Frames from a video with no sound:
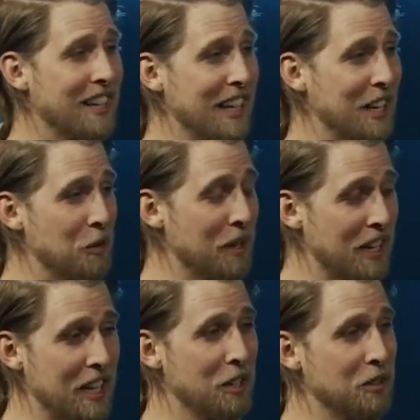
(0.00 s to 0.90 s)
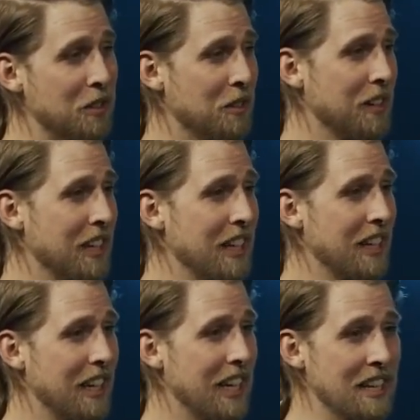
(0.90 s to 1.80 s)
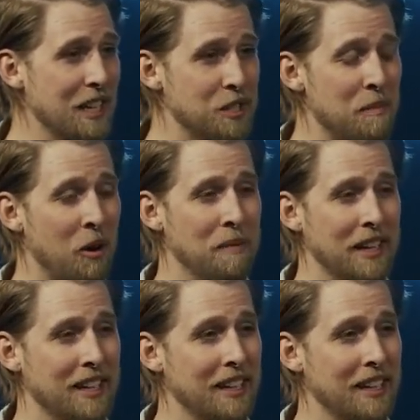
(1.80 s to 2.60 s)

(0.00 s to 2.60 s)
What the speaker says: that he would heal you in this moment.